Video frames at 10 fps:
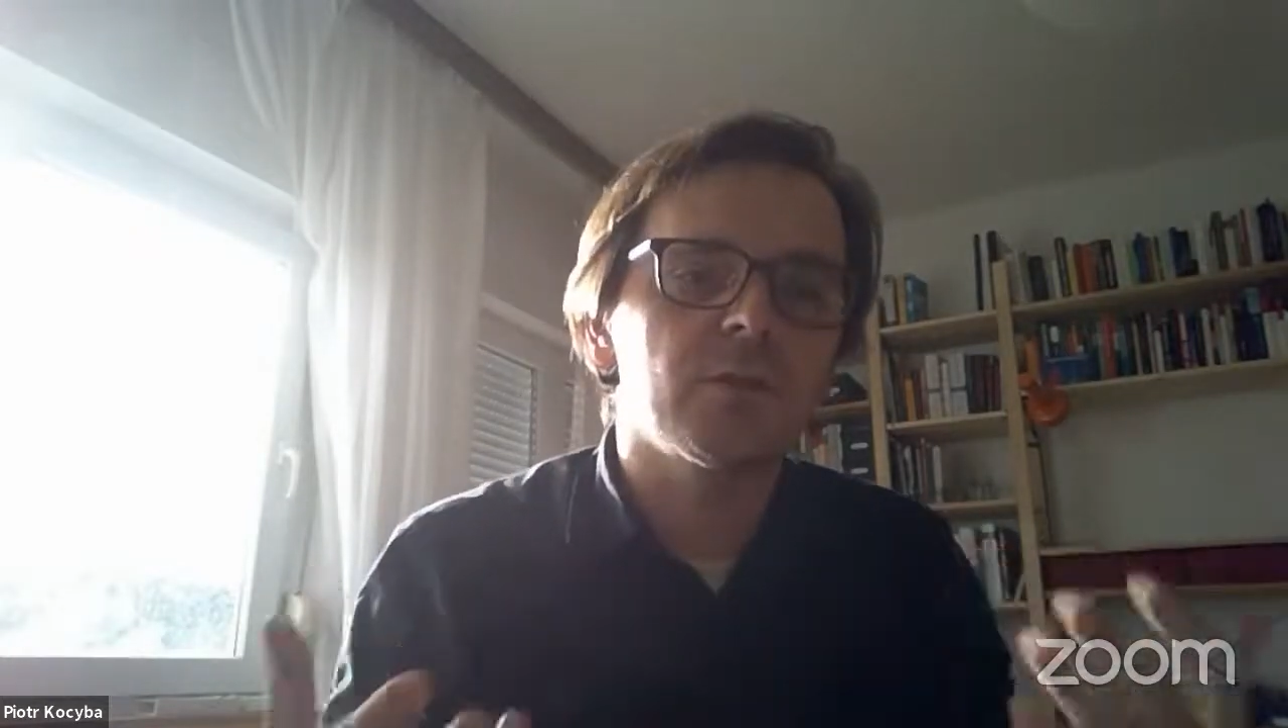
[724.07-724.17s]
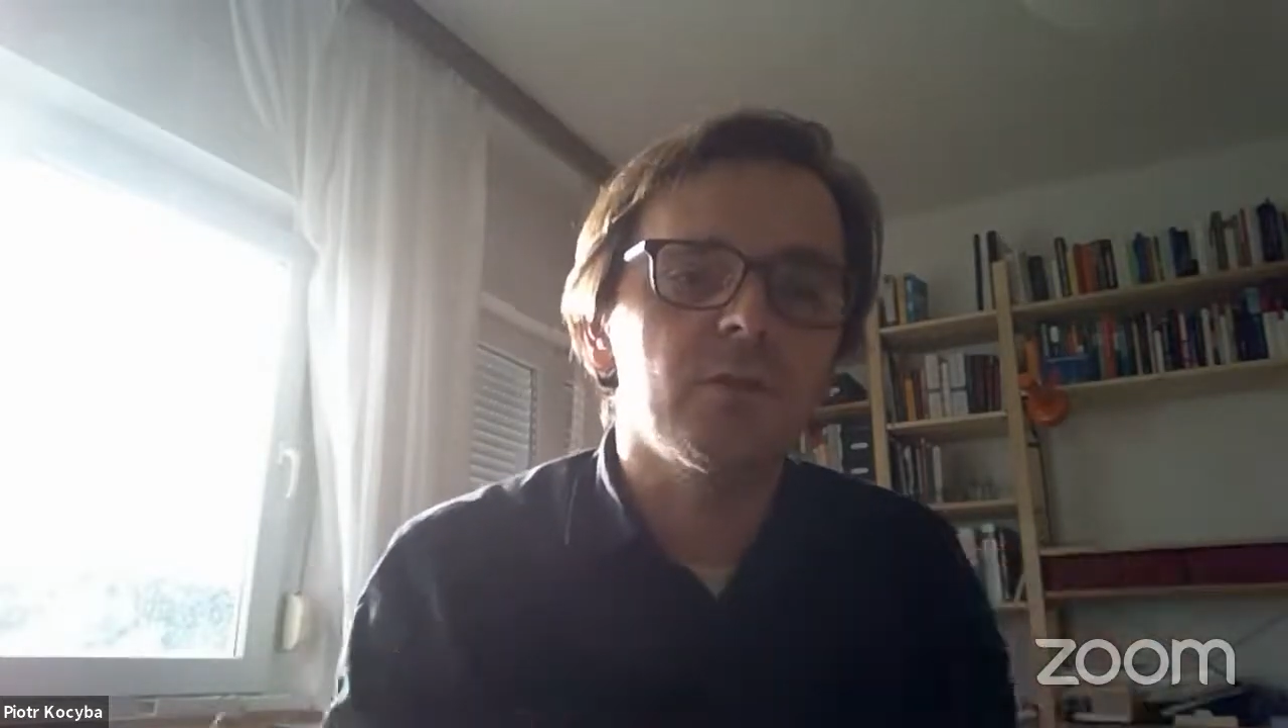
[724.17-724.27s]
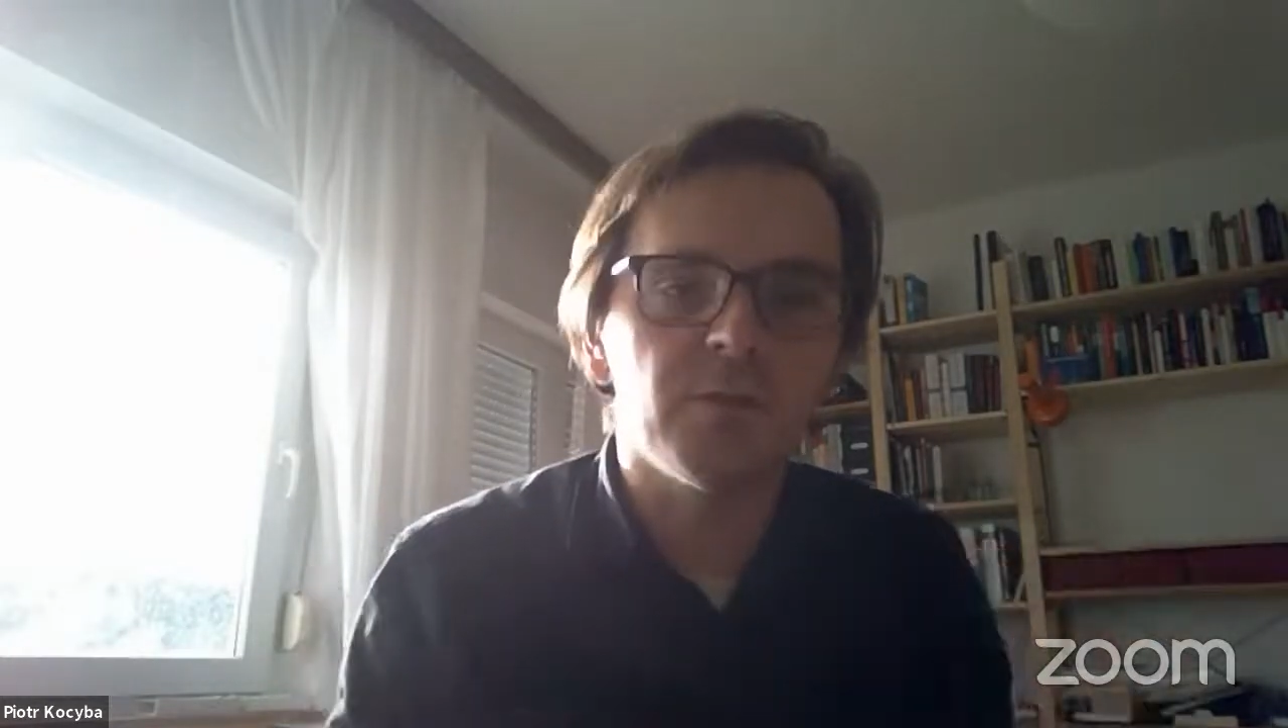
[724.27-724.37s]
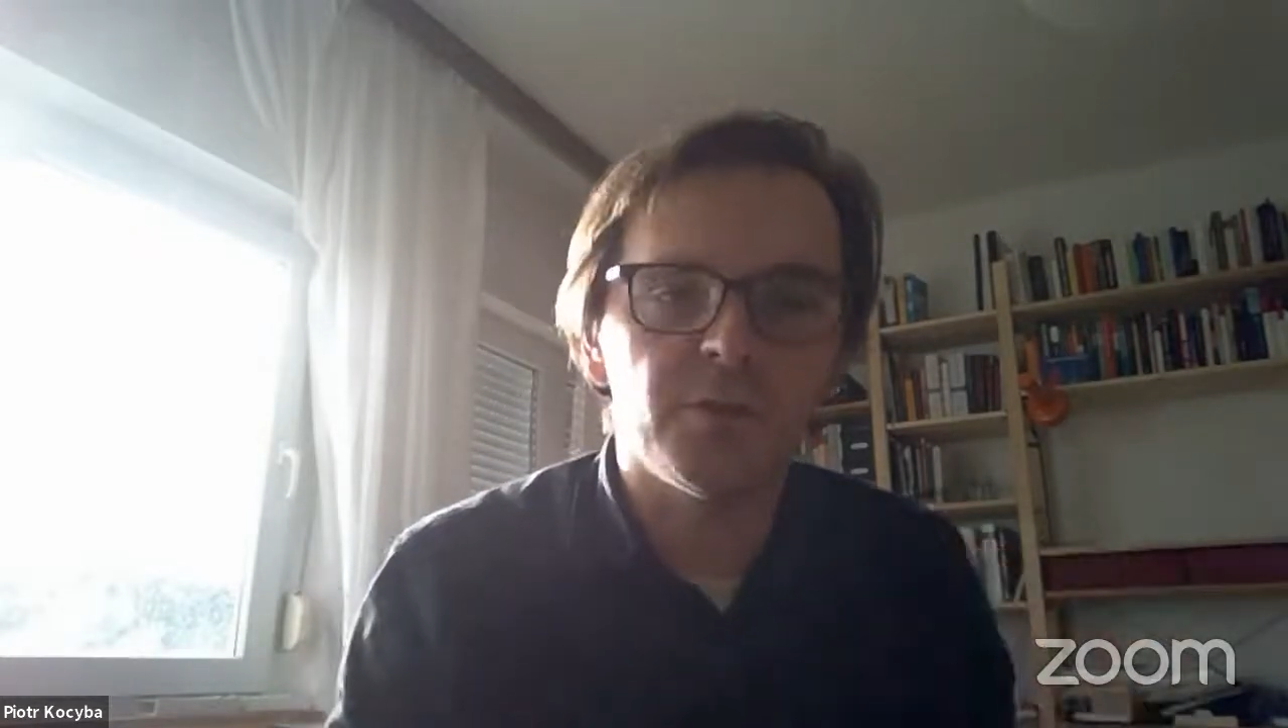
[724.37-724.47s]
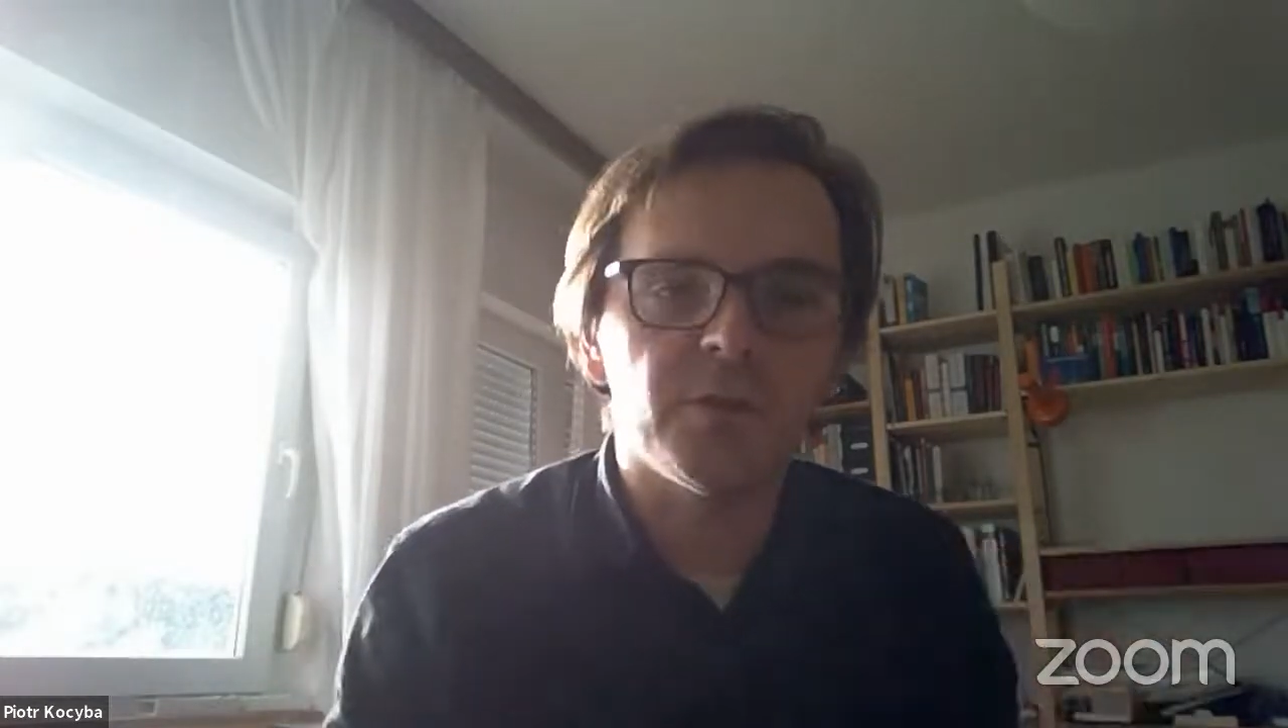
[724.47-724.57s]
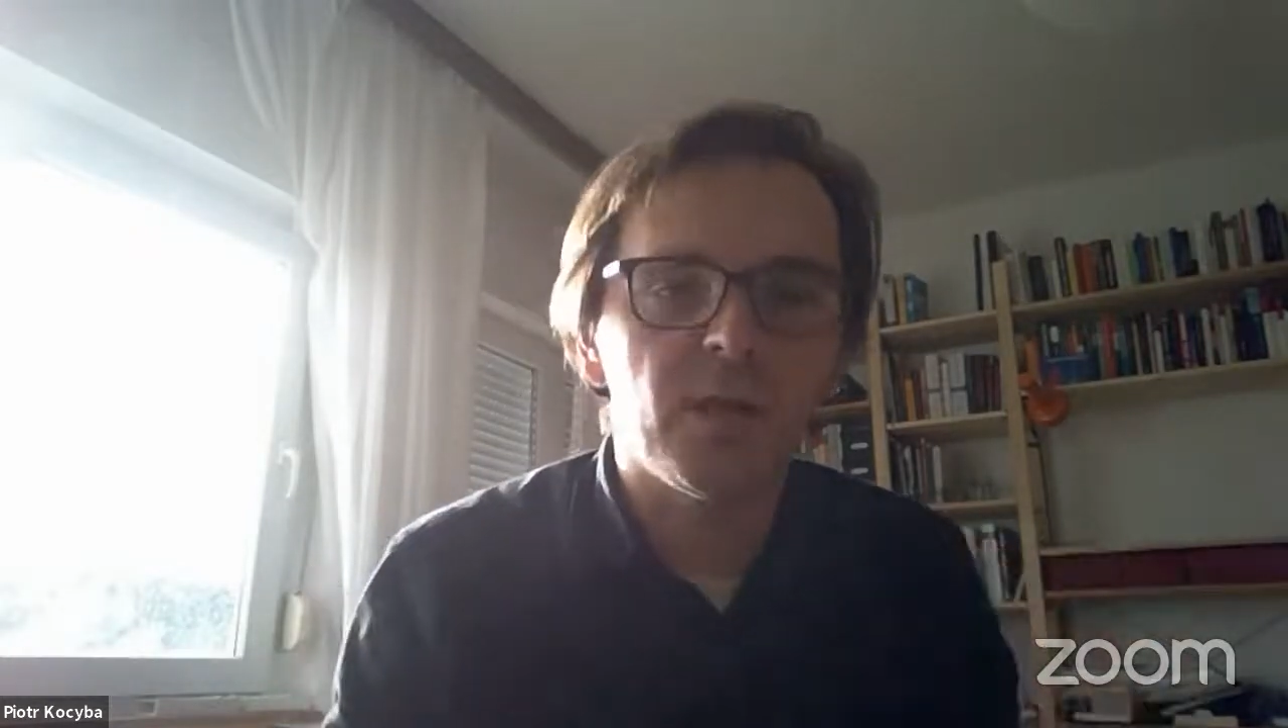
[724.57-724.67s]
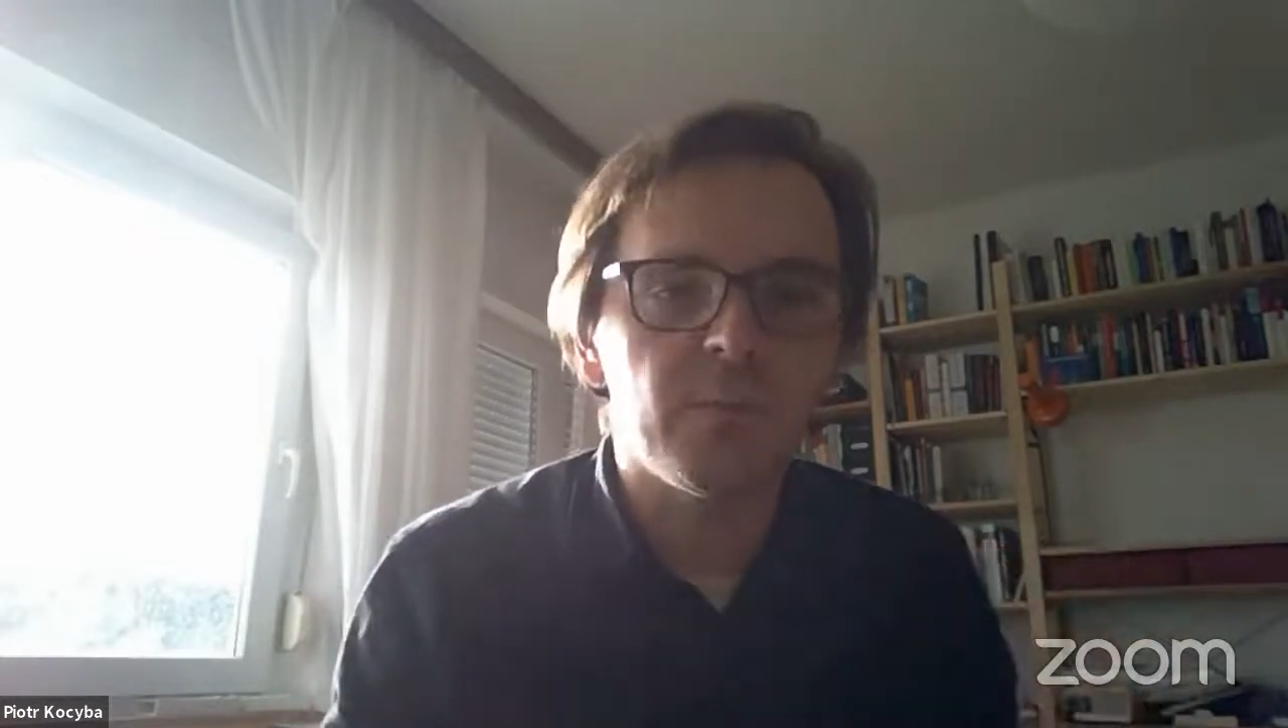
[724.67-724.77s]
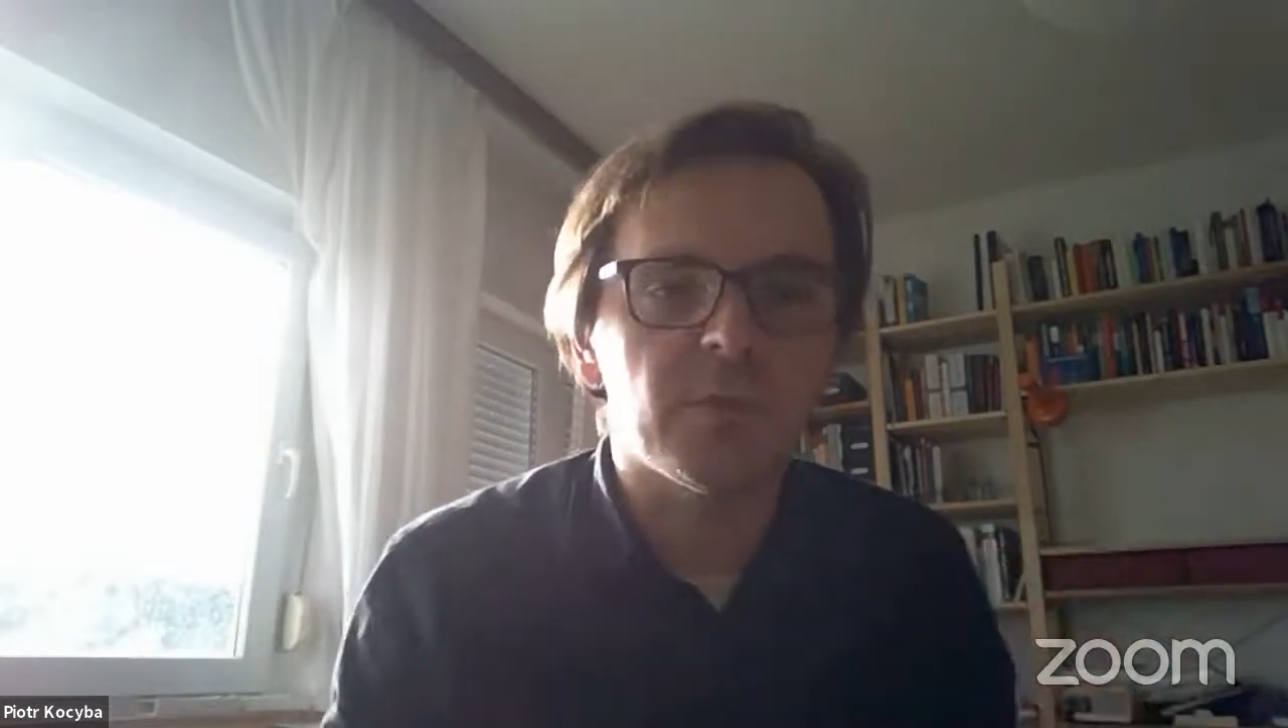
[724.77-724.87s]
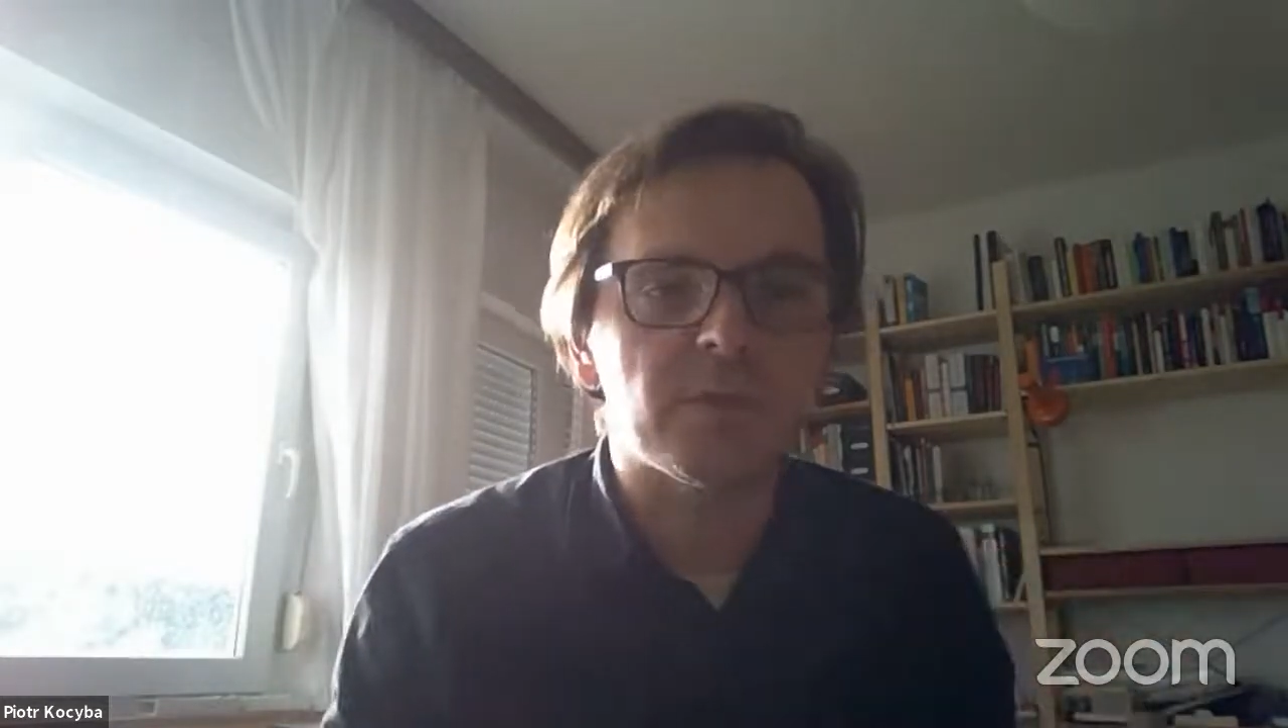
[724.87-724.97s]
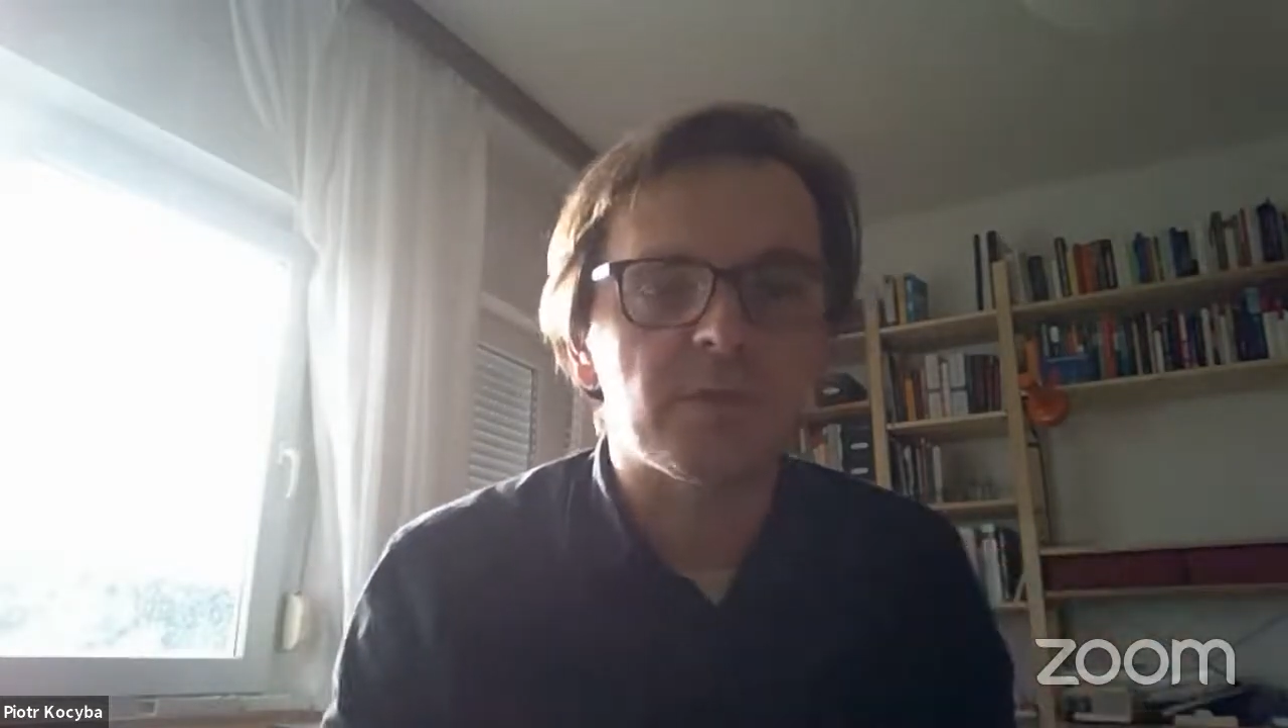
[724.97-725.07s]
only in
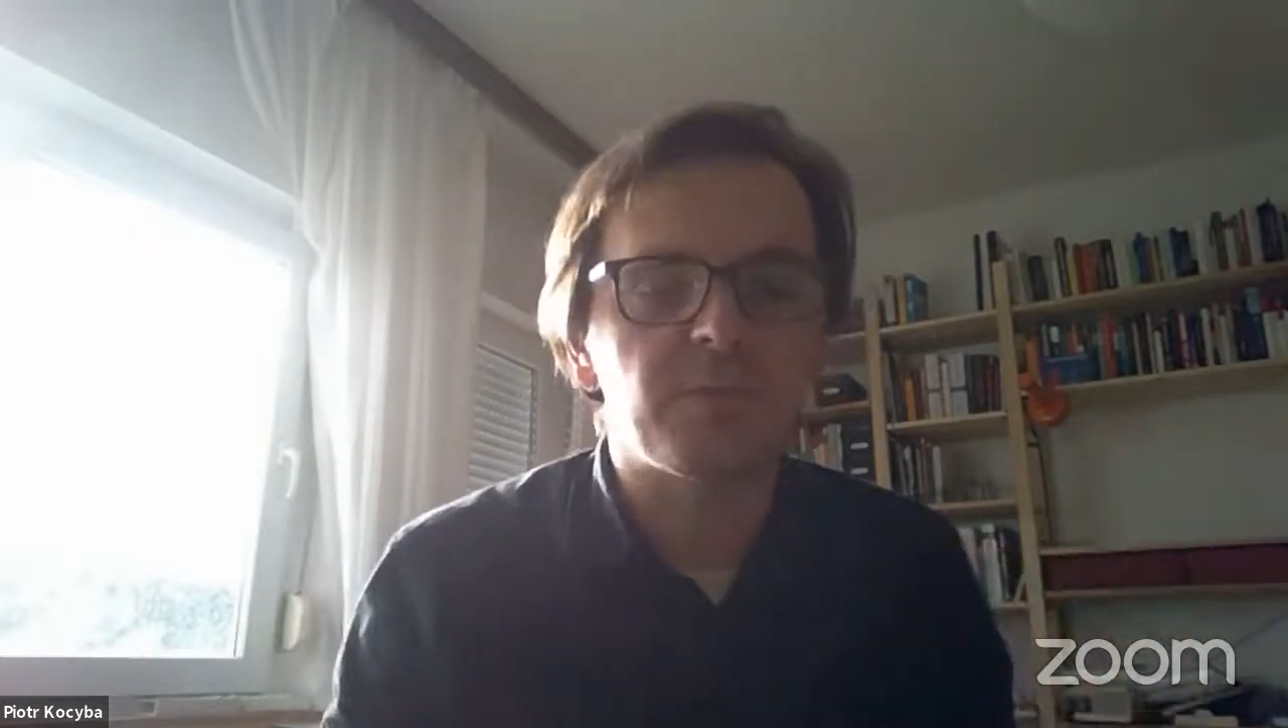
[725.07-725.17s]
numbers,